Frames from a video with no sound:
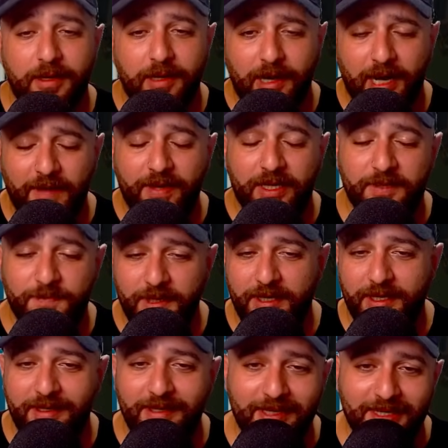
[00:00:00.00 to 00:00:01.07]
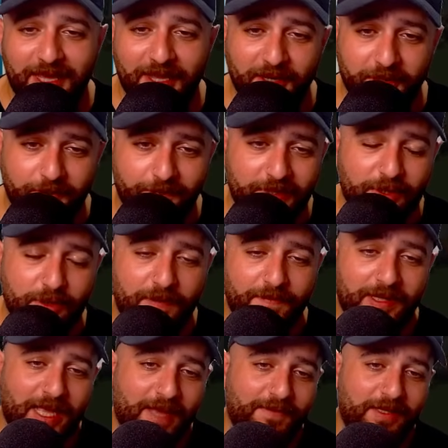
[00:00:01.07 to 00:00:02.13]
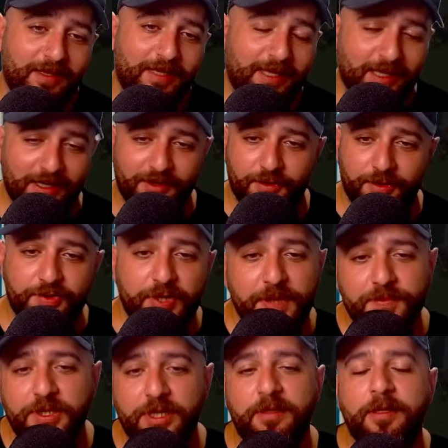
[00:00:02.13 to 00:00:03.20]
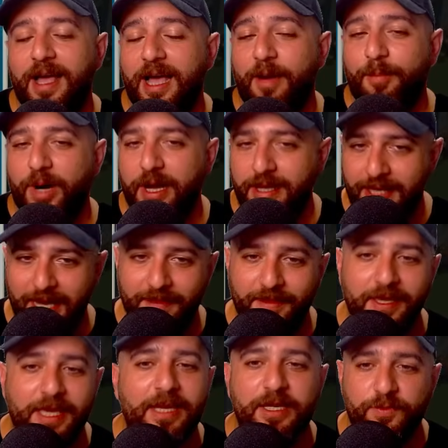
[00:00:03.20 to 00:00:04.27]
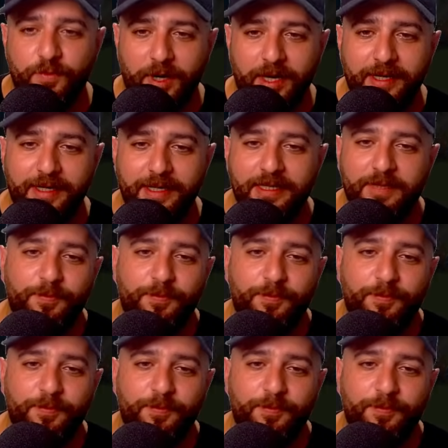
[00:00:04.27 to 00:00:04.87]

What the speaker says: I've explained it in another video. I will have the link in the description. But yeah, it is what it is.